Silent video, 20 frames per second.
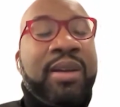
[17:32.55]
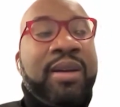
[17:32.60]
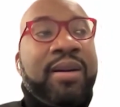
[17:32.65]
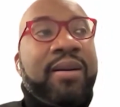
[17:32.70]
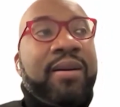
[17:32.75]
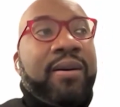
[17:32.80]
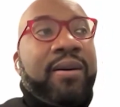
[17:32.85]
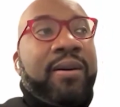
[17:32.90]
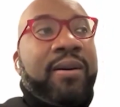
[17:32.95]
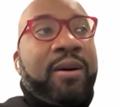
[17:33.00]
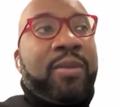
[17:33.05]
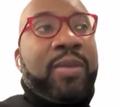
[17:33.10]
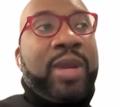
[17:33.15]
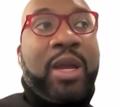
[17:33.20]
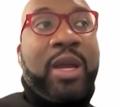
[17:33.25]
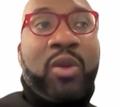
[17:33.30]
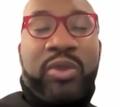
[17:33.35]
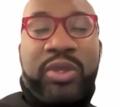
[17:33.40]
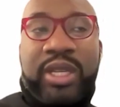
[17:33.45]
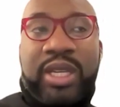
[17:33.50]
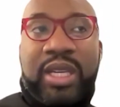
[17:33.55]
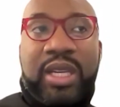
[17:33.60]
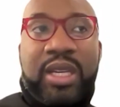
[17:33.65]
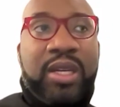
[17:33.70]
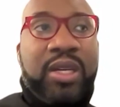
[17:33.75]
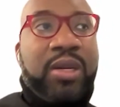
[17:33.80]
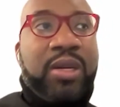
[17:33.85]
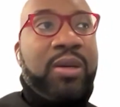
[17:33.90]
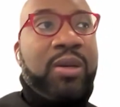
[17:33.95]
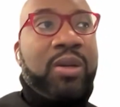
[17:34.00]

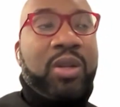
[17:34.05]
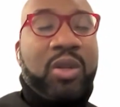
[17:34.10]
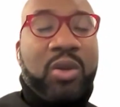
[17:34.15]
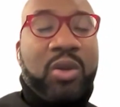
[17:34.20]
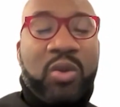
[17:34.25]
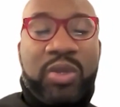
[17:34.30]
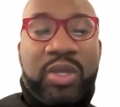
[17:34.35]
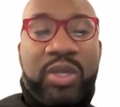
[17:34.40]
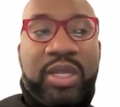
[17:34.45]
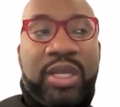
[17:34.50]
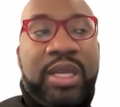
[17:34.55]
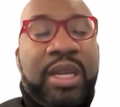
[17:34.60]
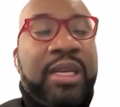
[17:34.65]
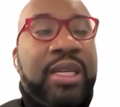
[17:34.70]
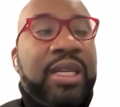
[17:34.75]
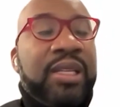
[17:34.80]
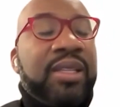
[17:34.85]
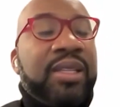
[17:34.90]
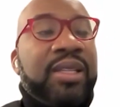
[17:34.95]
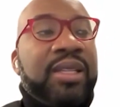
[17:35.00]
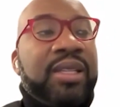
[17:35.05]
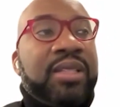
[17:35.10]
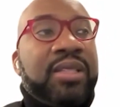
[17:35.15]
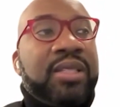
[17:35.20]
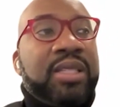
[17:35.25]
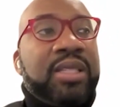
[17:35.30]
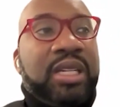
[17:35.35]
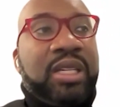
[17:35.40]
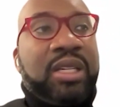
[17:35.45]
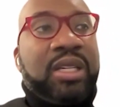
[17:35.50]
healthcare, clothing, anything that's
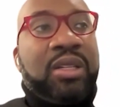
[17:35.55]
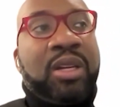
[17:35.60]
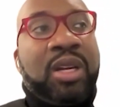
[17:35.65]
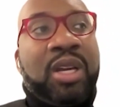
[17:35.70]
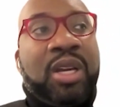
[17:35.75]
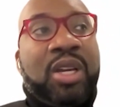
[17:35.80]
needed.